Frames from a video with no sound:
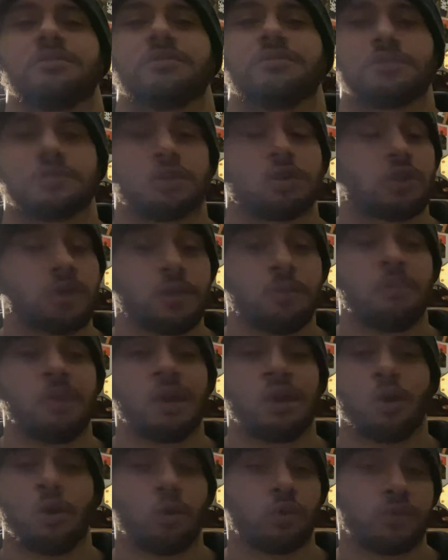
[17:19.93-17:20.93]
could have been a
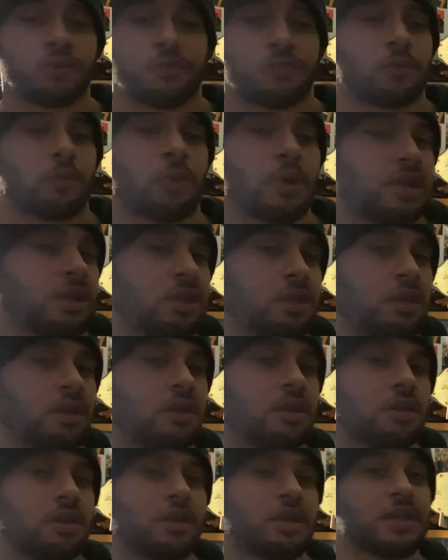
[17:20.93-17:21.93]
whole different way.
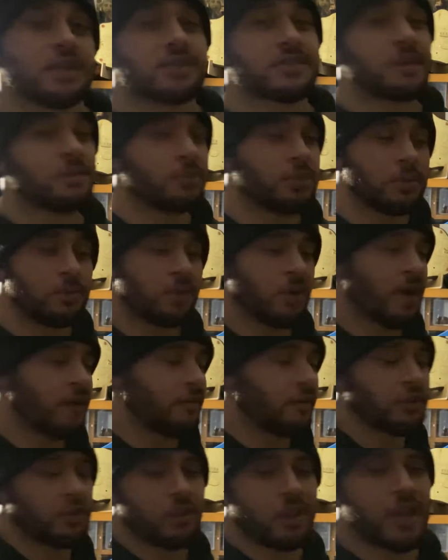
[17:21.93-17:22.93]
And some people have
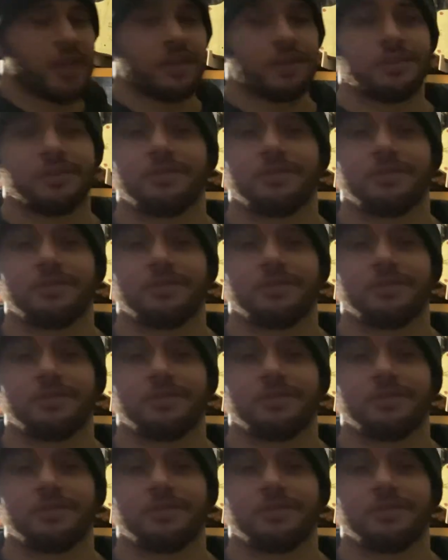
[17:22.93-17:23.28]
underlying,